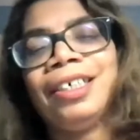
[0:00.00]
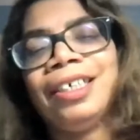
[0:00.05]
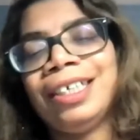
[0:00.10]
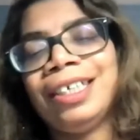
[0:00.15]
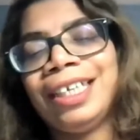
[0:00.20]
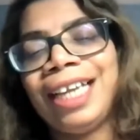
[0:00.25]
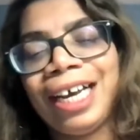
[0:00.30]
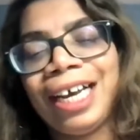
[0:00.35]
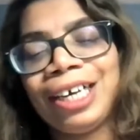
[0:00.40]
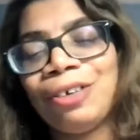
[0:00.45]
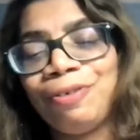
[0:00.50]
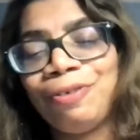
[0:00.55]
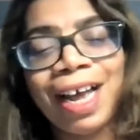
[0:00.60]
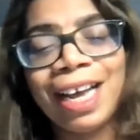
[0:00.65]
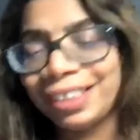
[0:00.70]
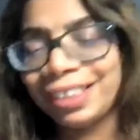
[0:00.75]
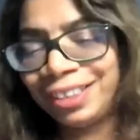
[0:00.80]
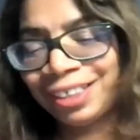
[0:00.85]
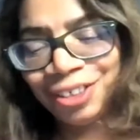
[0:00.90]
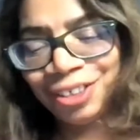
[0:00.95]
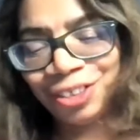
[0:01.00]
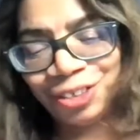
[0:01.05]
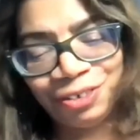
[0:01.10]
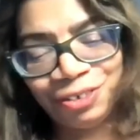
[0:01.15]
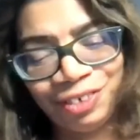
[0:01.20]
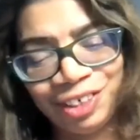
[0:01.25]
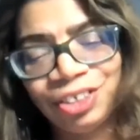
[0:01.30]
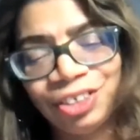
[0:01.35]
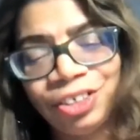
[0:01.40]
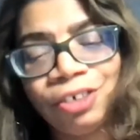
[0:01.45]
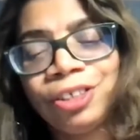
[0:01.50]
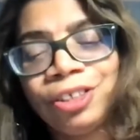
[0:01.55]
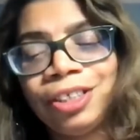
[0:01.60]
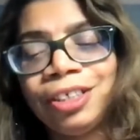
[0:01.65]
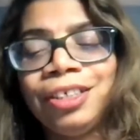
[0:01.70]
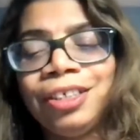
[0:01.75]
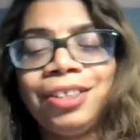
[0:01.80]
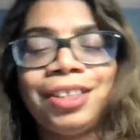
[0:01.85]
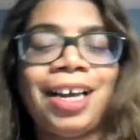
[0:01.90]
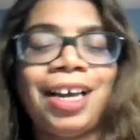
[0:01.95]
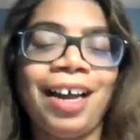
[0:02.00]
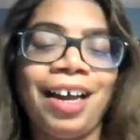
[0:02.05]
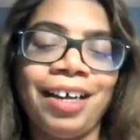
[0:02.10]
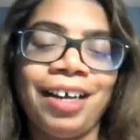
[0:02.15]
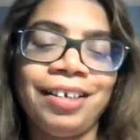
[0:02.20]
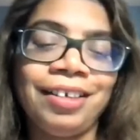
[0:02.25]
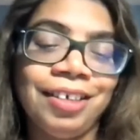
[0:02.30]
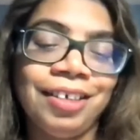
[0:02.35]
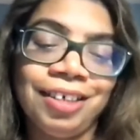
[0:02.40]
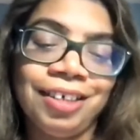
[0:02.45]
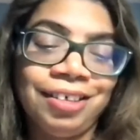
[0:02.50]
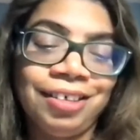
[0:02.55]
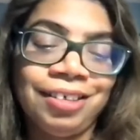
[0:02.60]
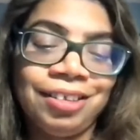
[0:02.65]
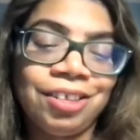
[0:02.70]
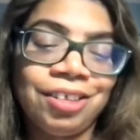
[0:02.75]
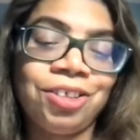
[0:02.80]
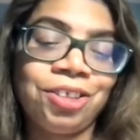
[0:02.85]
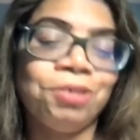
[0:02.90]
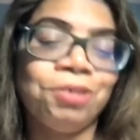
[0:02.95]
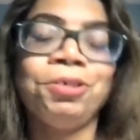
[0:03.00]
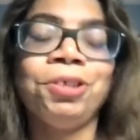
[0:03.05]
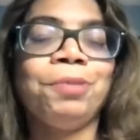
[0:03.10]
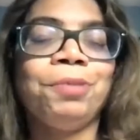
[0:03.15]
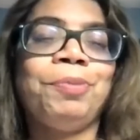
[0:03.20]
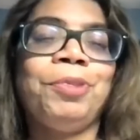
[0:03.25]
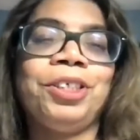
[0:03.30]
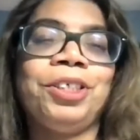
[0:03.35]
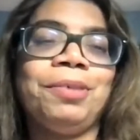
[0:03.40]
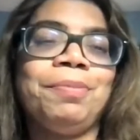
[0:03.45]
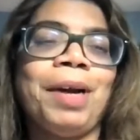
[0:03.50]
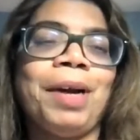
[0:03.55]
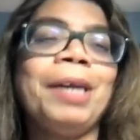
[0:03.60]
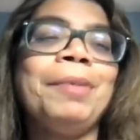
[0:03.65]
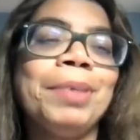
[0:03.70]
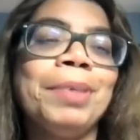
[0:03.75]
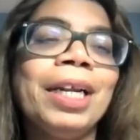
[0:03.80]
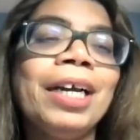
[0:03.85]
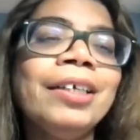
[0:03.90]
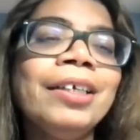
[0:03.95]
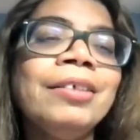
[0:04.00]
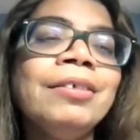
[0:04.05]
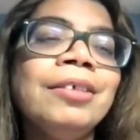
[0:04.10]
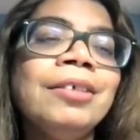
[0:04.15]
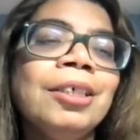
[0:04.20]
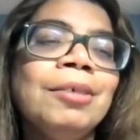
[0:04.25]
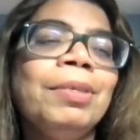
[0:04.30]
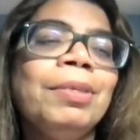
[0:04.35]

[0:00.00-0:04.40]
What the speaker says: lack of access to resources, and the school to prison pipeline.